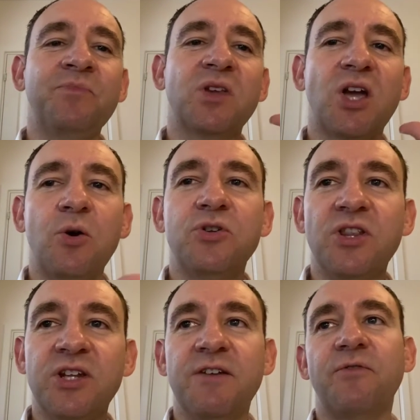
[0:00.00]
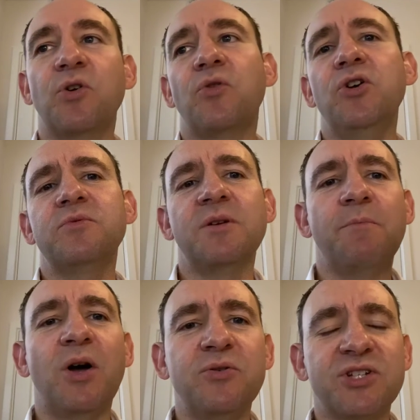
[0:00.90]
Go to the different groups and
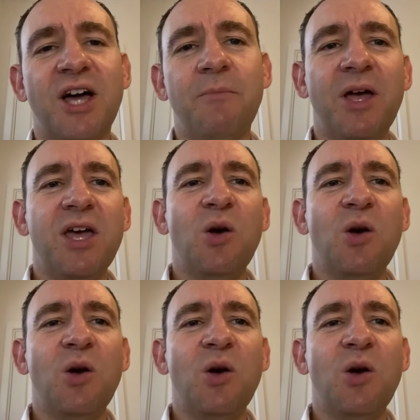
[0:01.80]
post up